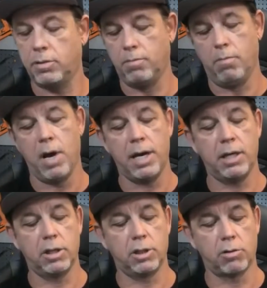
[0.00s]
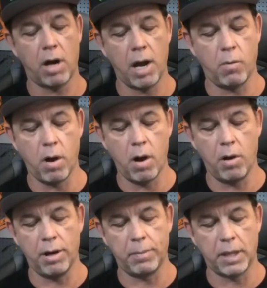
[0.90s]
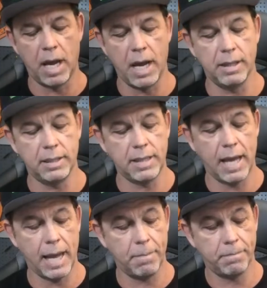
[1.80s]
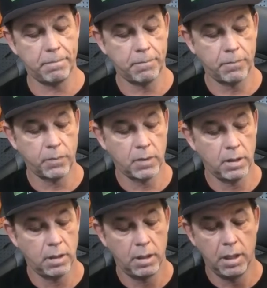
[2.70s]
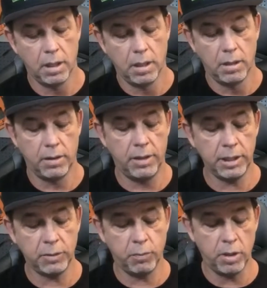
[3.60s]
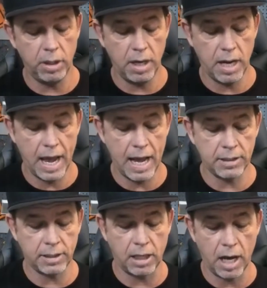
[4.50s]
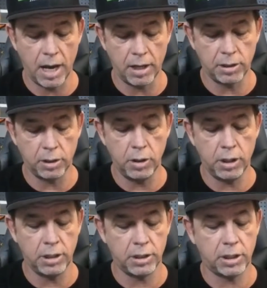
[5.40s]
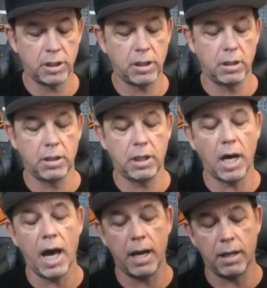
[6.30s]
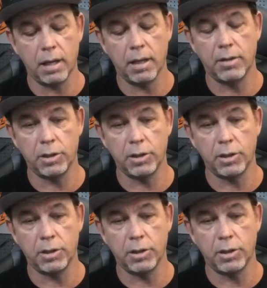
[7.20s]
mudding your drywall and applying the tape. This one has a cutter, so you can just cut the